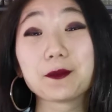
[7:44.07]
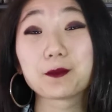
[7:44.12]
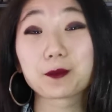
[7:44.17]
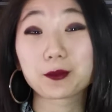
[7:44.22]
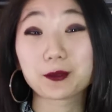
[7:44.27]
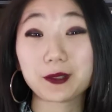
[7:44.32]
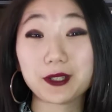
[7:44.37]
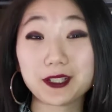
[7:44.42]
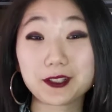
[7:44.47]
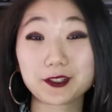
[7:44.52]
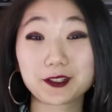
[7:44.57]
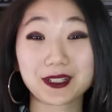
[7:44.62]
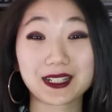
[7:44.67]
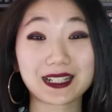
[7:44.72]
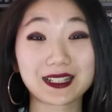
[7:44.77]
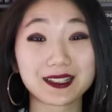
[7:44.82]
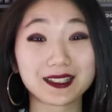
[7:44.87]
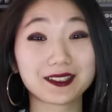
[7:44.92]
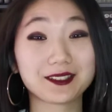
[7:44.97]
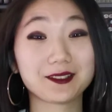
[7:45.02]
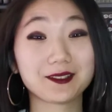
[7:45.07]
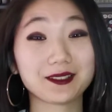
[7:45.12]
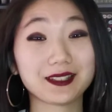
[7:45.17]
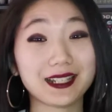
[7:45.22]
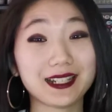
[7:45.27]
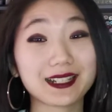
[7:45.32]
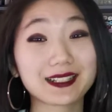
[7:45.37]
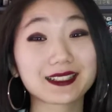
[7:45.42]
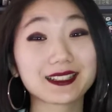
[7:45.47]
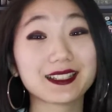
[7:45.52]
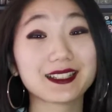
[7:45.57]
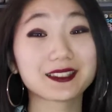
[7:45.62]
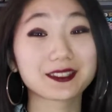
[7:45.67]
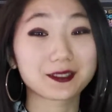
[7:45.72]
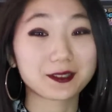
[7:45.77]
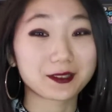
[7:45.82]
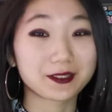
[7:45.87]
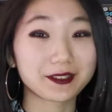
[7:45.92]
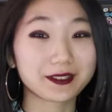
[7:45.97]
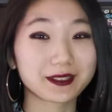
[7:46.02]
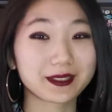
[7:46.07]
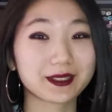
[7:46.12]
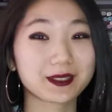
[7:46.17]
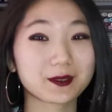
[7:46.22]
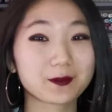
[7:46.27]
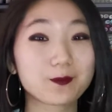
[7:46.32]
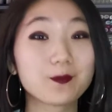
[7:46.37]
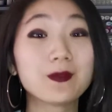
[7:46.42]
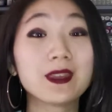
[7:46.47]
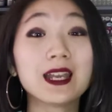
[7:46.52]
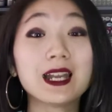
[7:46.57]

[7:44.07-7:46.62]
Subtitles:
will preciously collect and guard it.